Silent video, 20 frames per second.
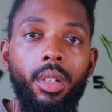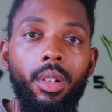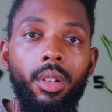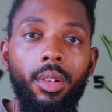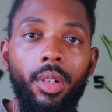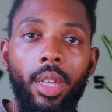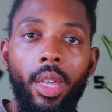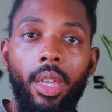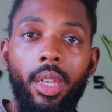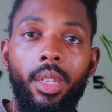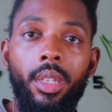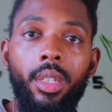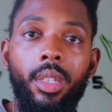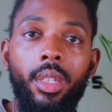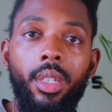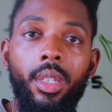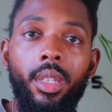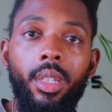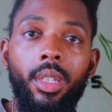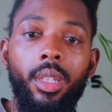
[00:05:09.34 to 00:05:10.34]
Okay?
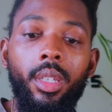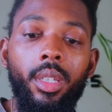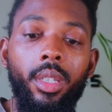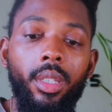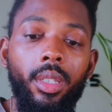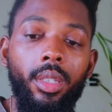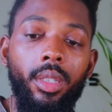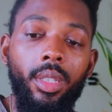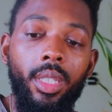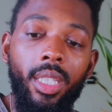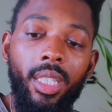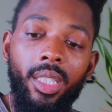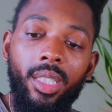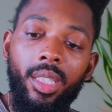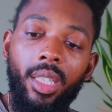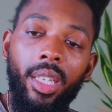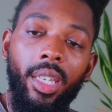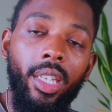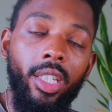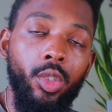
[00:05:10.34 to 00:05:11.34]
These
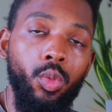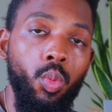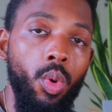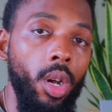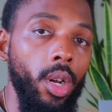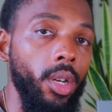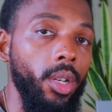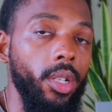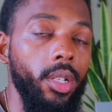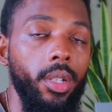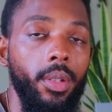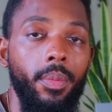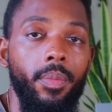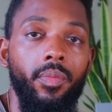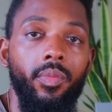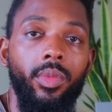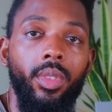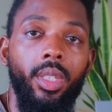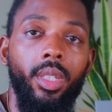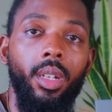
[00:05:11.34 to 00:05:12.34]
things work.
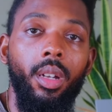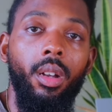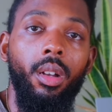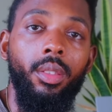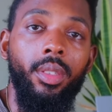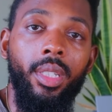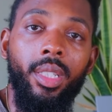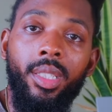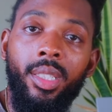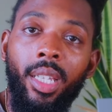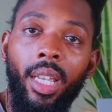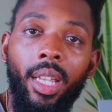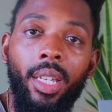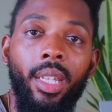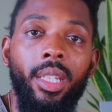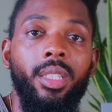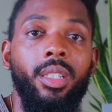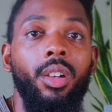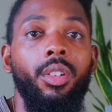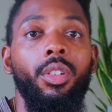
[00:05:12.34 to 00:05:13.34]
These
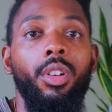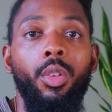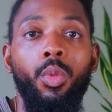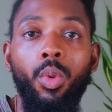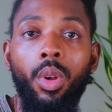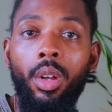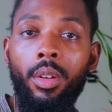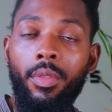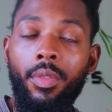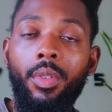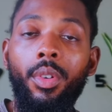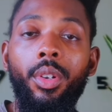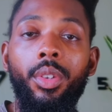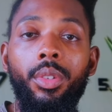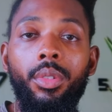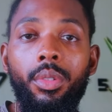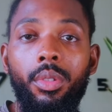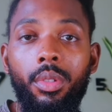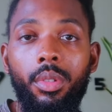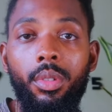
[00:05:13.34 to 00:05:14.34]
techniques are going to work for
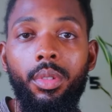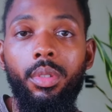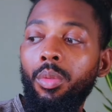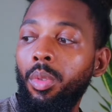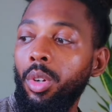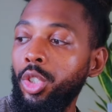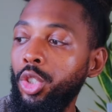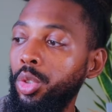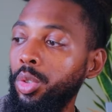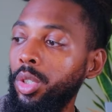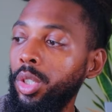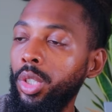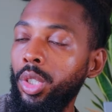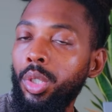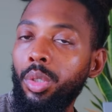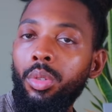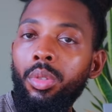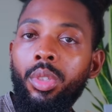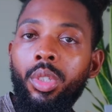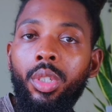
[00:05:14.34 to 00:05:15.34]
you. What you can
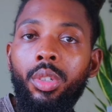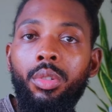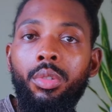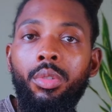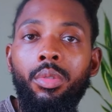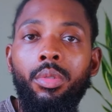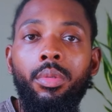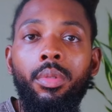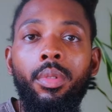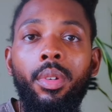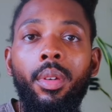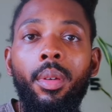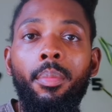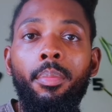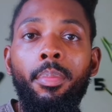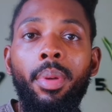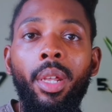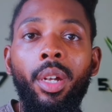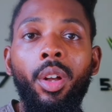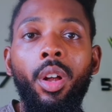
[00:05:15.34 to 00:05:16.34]
do to
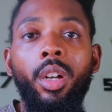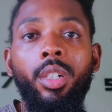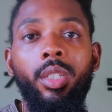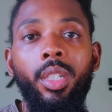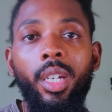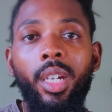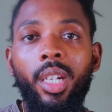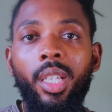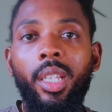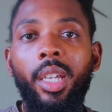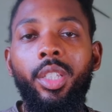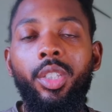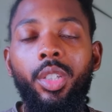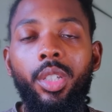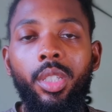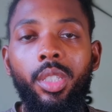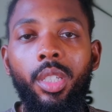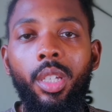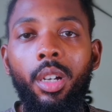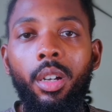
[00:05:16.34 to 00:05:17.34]
better articulate
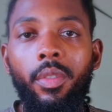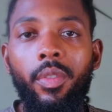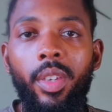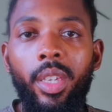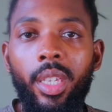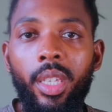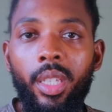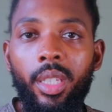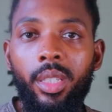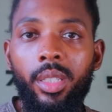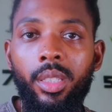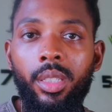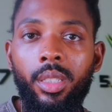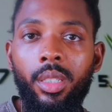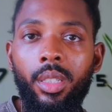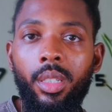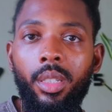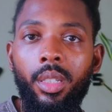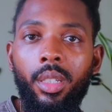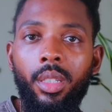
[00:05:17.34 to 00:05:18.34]
yourself is
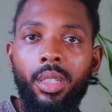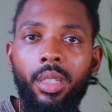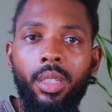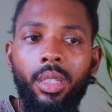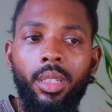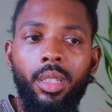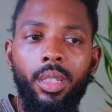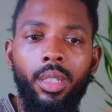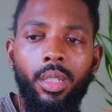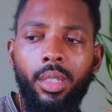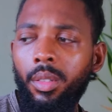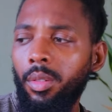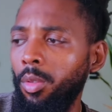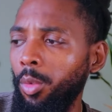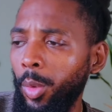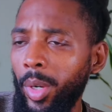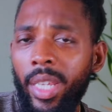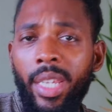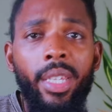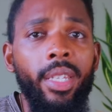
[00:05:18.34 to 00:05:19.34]

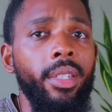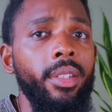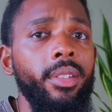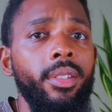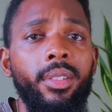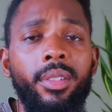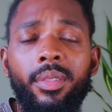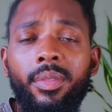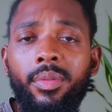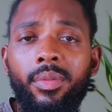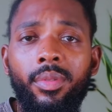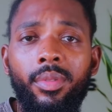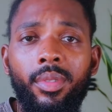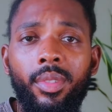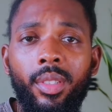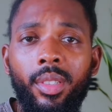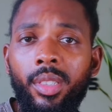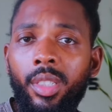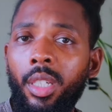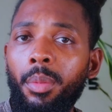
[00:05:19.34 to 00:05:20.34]
read.
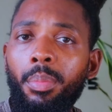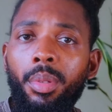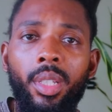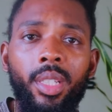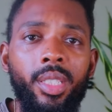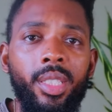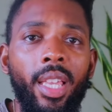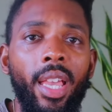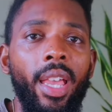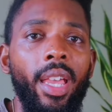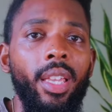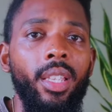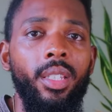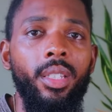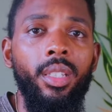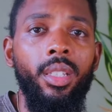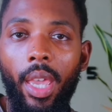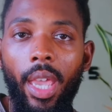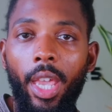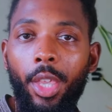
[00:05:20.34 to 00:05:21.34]
Simple as that.
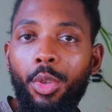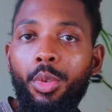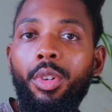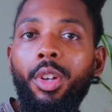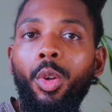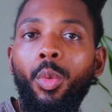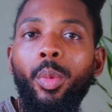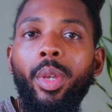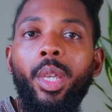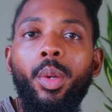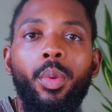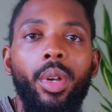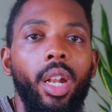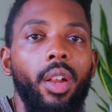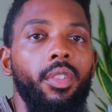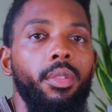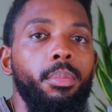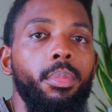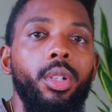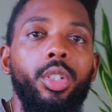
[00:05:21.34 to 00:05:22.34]
And you can read
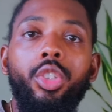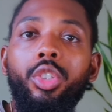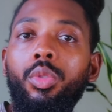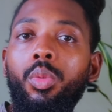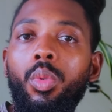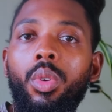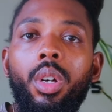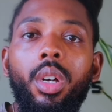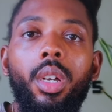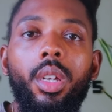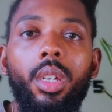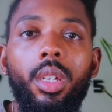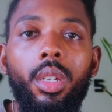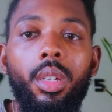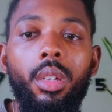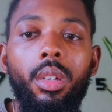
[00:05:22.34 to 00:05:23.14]
whatever books you want.